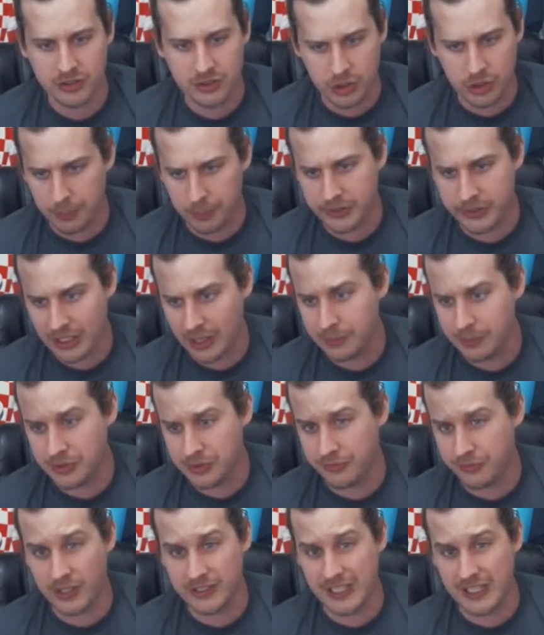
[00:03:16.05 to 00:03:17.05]
Super
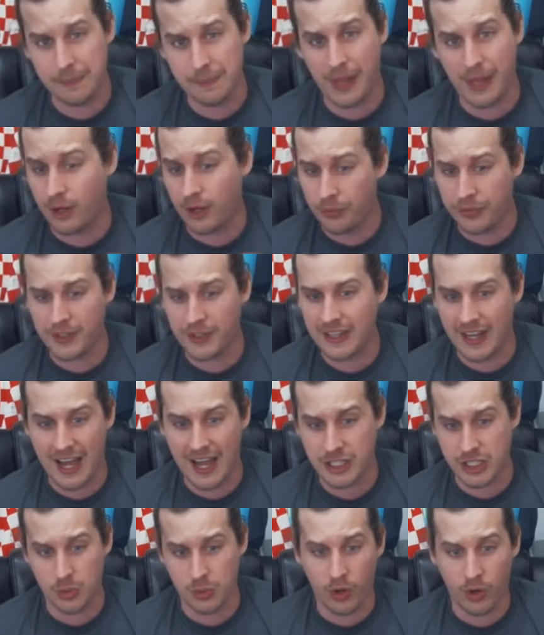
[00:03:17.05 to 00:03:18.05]
subs, for example, I don't think that
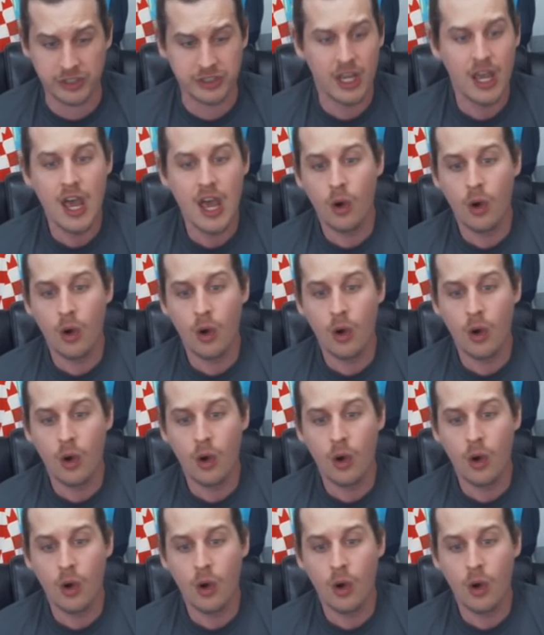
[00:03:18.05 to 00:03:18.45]
actually works.